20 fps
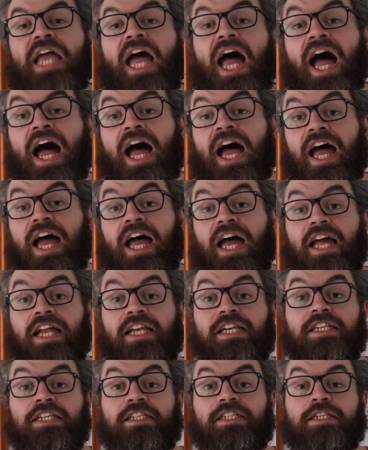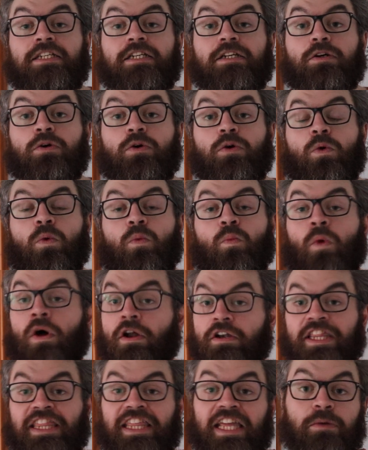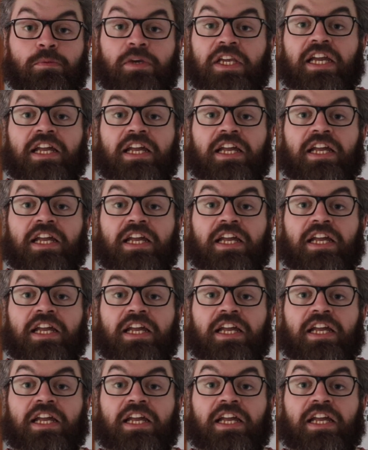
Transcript: and one thing we